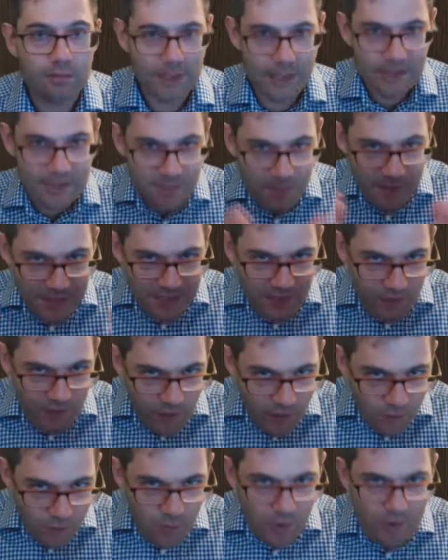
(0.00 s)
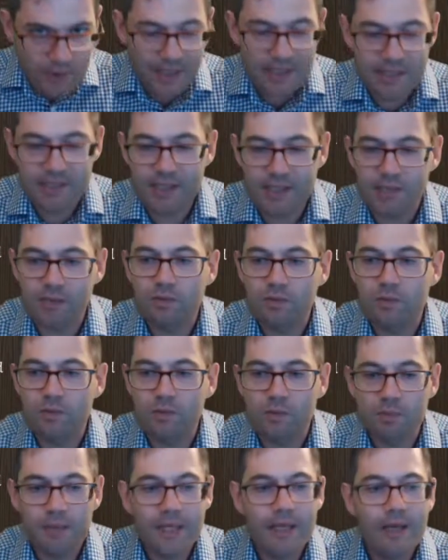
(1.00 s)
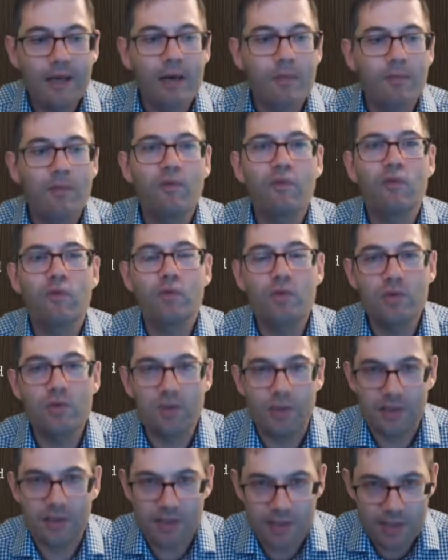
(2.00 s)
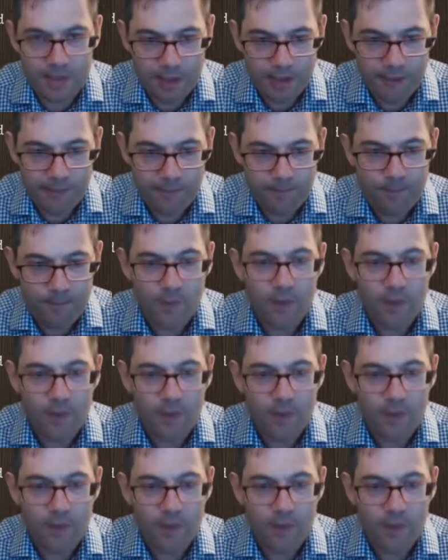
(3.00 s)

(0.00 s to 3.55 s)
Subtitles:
and then specify what that signal will be before using the slide.